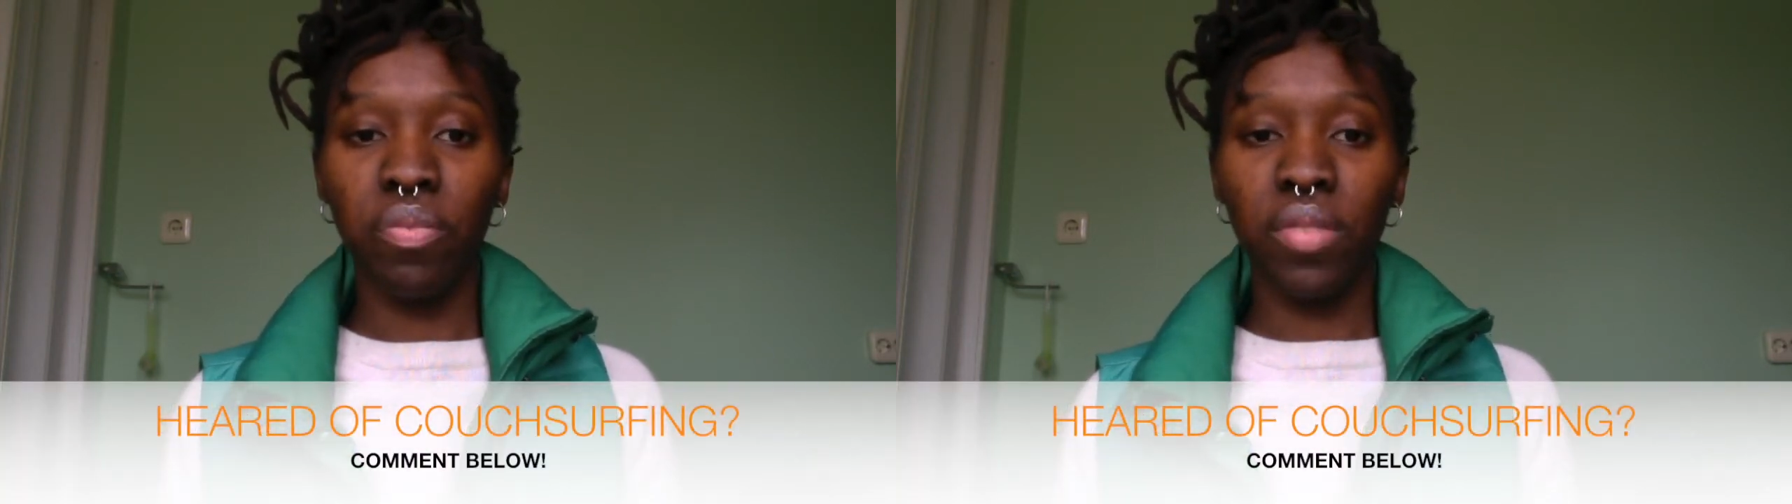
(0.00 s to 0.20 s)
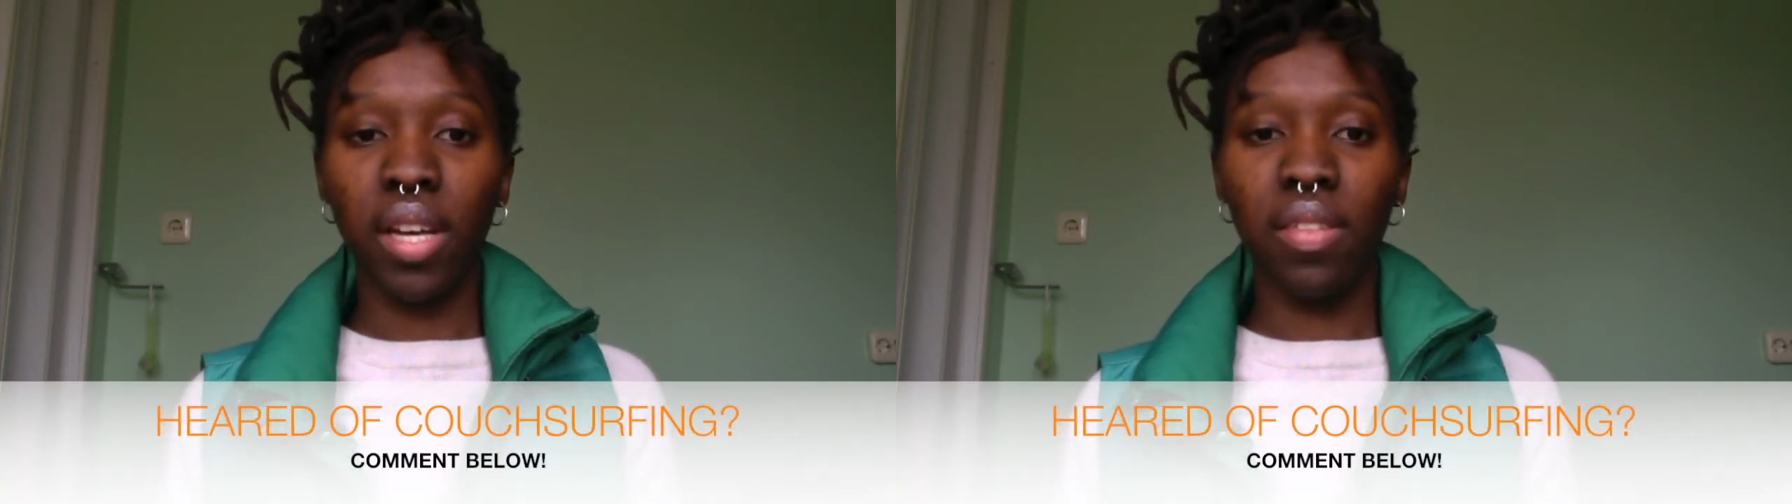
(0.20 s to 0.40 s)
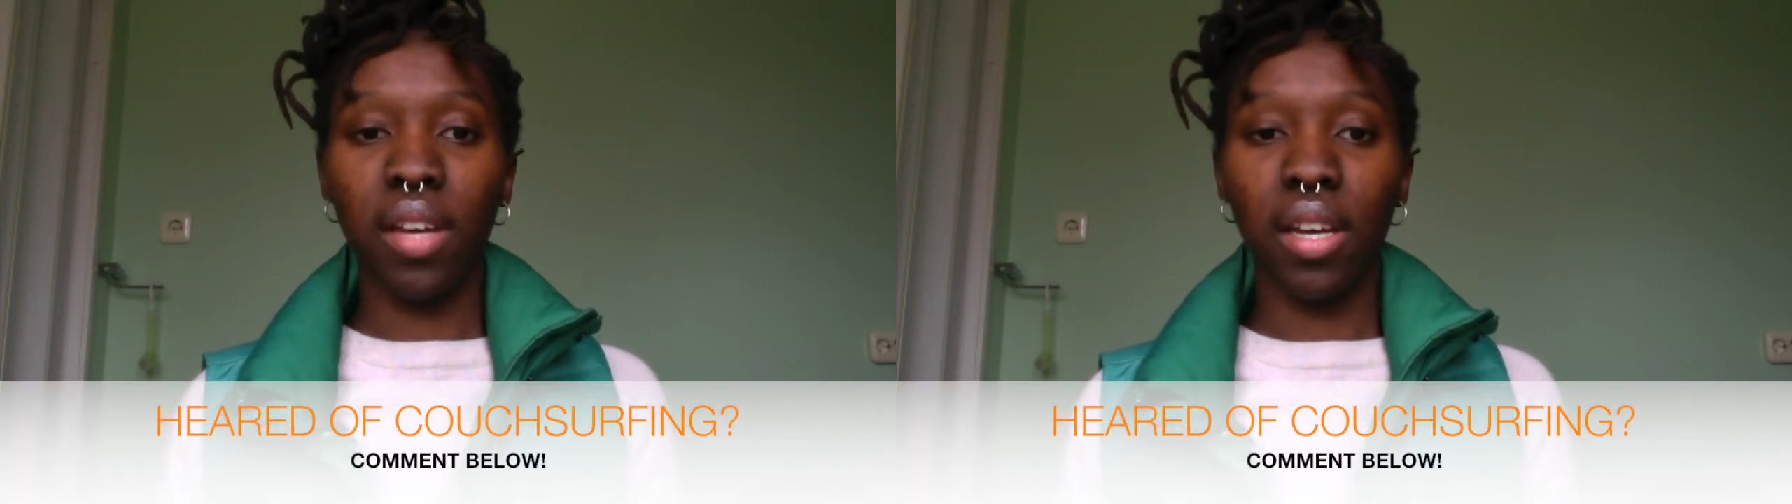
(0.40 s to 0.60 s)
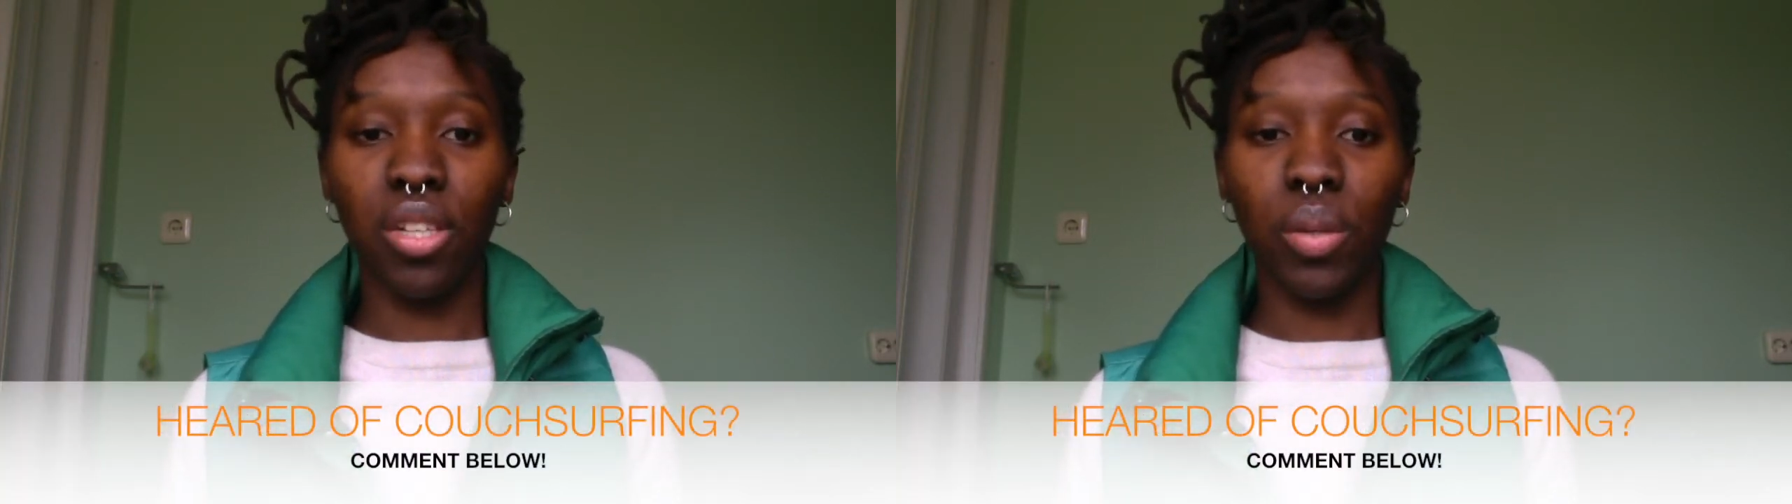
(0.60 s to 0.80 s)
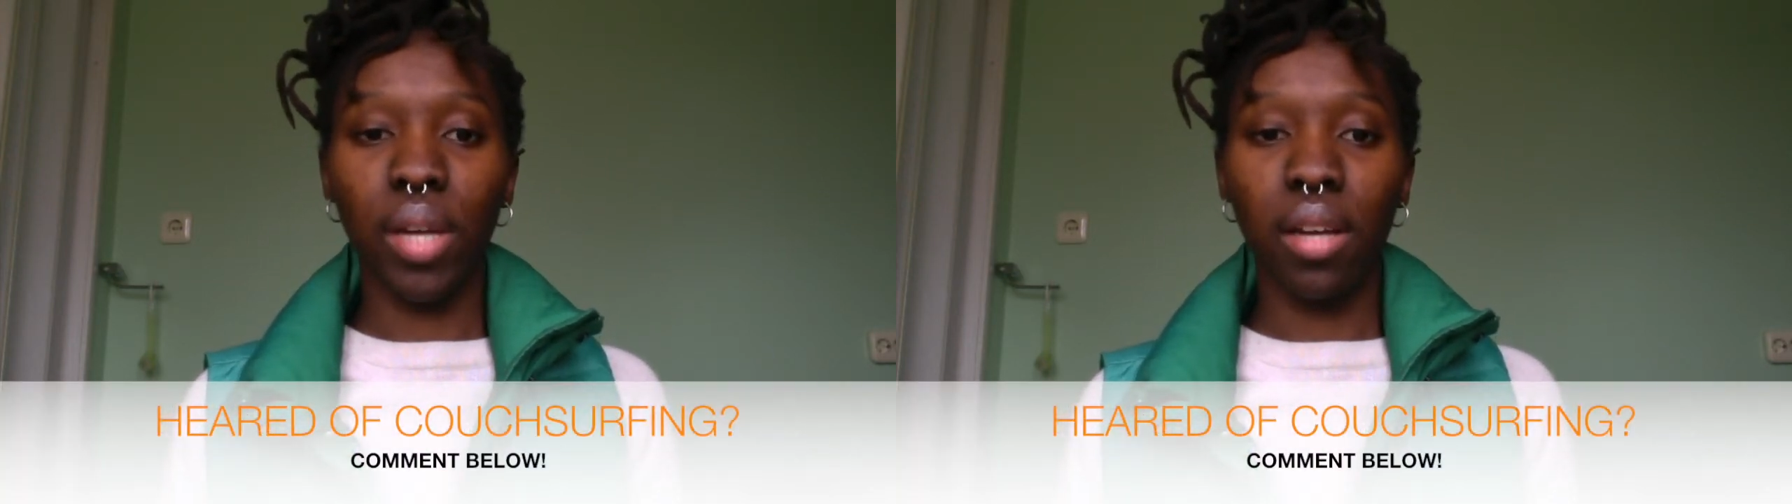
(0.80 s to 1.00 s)
and then
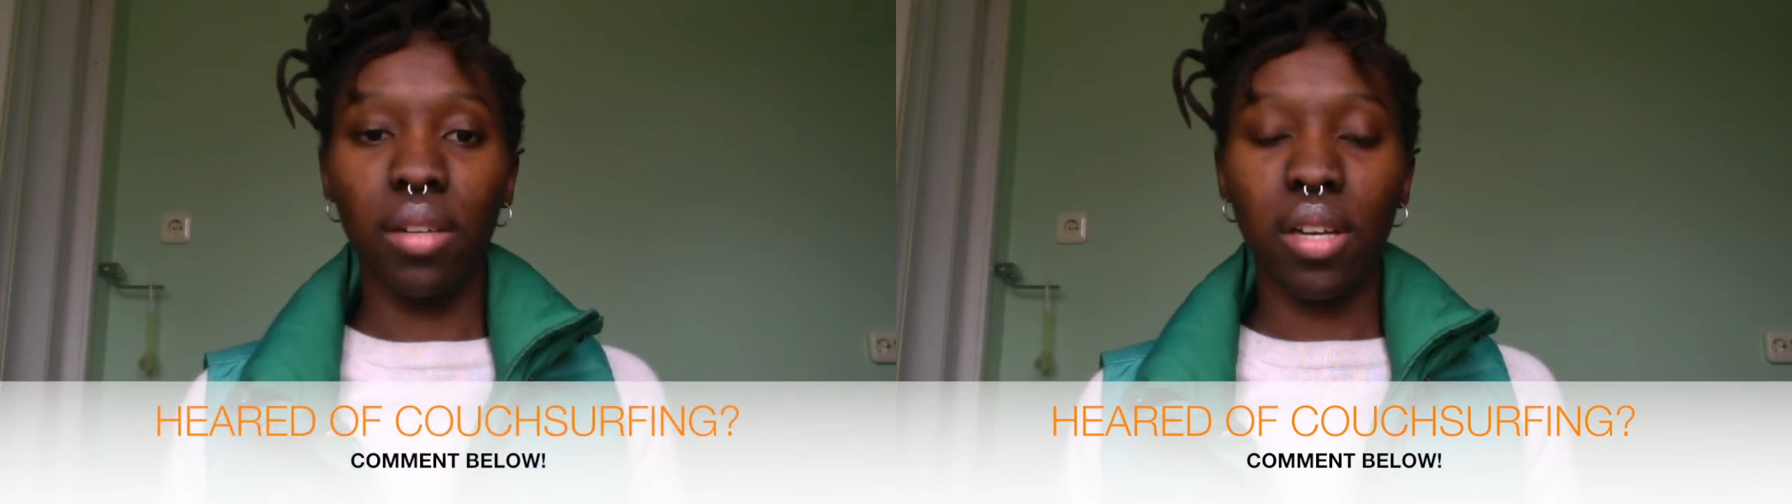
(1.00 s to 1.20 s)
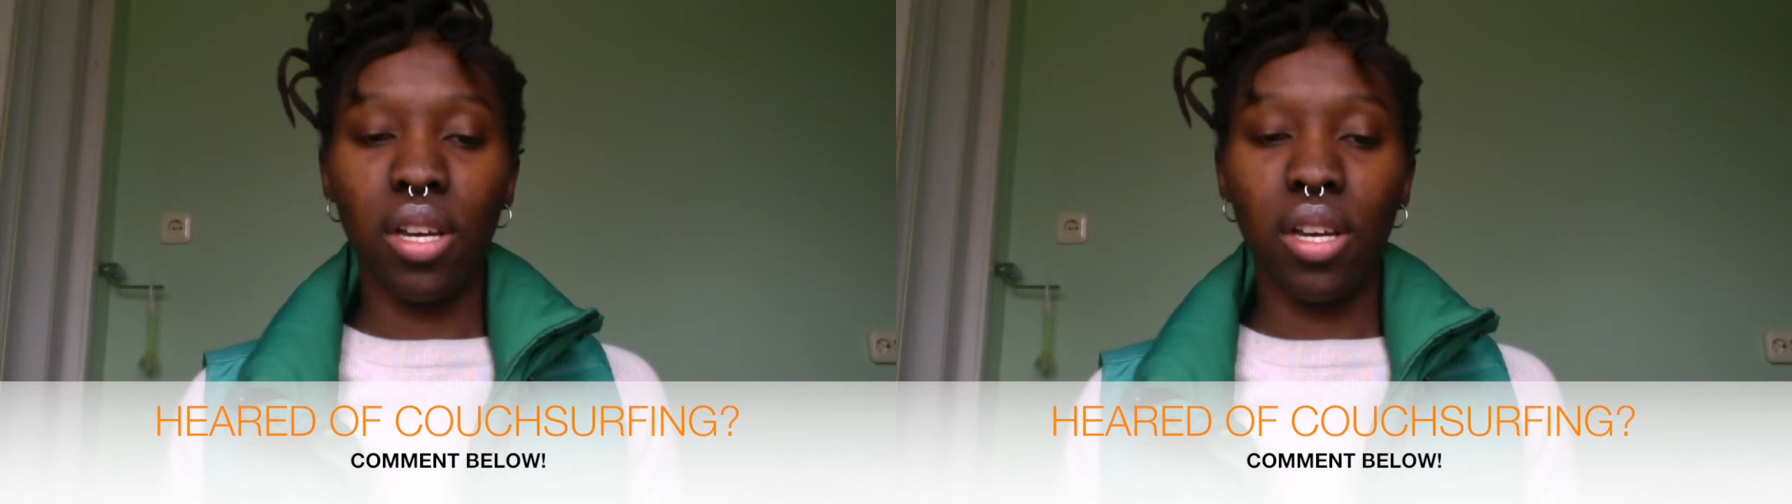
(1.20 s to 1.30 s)
you get